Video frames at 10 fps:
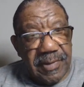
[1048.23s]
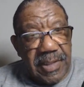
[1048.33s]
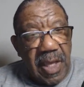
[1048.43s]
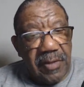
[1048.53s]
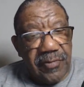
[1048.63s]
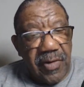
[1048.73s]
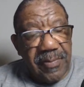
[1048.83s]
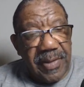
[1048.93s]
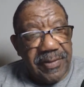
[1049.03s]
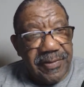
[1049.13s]
Donald
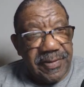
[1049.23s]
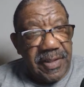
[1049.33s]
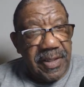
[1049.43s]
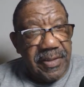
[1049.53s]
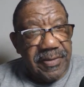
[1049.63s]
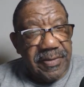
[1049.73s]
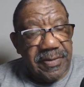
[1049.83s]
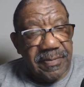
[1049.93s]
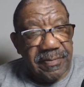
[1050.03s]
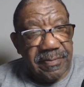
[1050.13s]
Trump understands
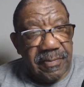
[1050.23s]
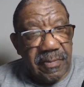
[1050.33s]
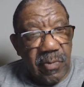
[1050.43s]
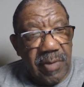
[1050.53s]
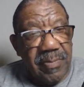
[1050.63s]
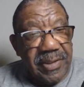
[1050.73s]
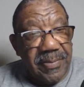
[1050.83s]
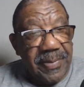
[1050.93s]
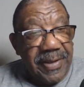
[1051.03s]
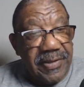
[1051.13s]
what
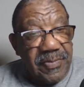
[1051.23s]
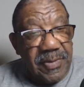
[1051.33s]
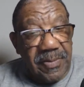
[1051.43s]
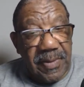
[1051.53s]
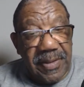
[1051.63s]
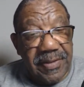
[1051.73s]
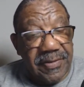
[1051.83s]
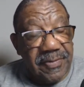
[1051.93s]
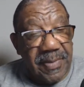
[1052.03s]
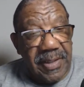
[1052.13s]
manipulates people in
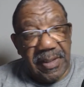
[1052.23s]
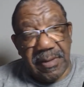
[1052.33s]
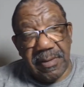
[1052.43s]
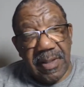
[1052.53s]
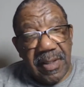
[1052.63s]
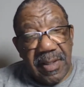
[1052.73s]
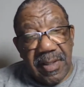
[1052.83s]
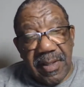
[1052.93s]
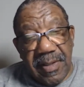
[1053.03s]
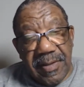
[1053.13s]
this money.
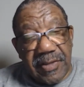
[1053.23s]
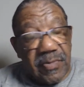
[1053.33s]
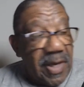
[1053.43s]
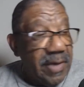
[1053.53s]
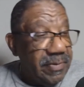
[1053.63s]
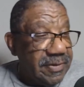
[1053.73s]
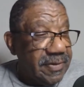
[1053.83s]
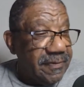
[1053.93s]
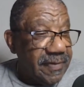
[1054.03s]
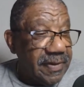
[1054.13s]
That's why he was
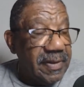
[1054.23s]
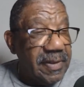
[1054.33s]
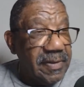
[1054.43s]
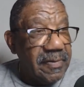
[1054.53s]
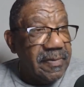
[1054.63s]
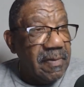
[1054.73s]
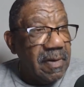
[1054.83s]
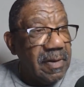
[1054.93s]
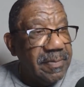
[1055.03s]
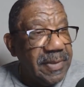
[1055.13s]
convicted in New
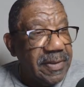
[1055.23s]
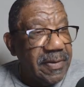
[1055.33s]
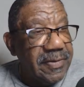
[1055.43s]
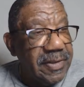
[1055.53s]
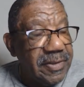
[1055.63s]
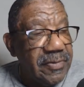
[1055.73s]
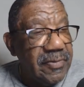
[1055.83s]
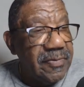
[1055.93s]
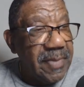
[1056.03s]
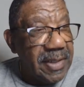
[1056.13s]
York, because he
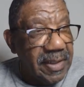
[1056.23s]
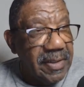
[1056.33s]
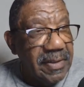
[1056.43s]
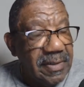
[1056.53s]
used money